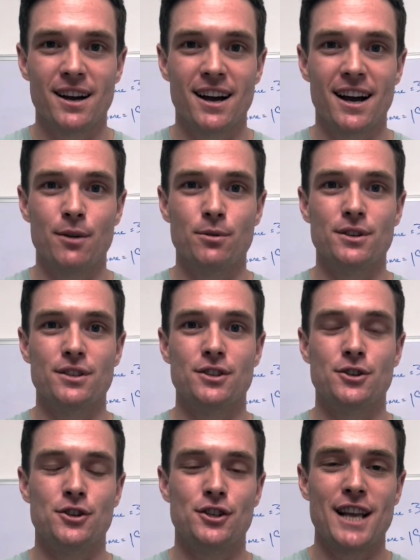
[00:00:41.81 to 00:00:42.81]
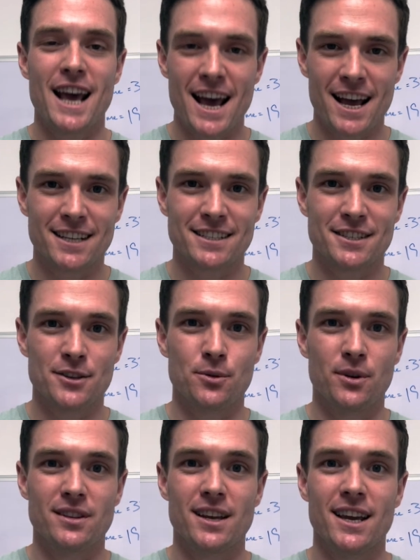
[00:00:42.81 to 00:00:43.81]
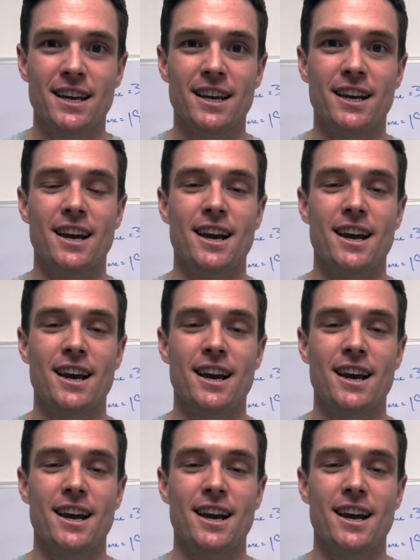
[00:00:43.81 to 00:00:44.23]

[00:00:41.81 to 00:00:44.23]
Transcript: I was tasked with taking